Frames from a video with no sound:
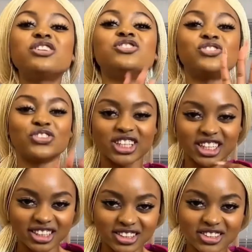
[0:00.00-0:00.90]
did you
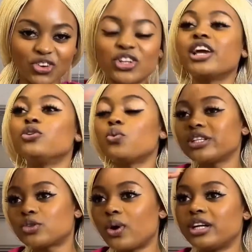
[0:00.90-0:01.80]
gain? Okay, you
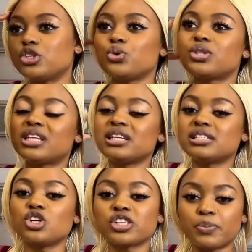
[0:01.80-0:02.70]
went to go and do
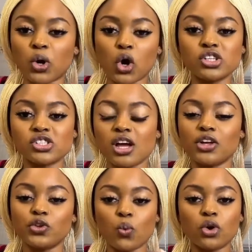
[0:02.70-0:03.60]
things just because
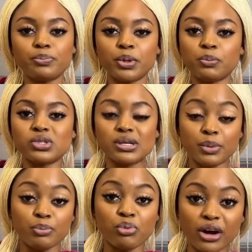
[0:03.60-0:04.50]
you want people to
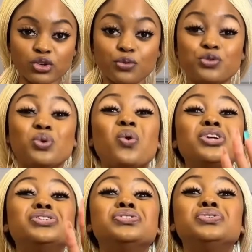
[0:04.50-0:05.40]
be proud of you.
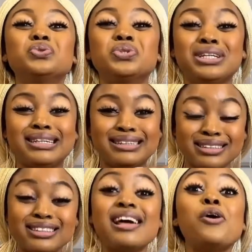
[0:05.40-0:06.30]
What did you
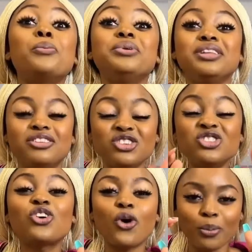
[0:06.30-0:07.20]
gain? Tell
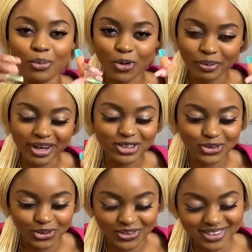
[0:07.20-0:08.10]
me. Come, let's
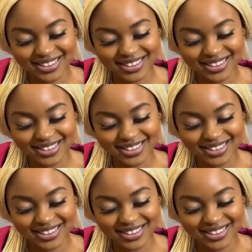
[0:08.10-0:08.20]
talk.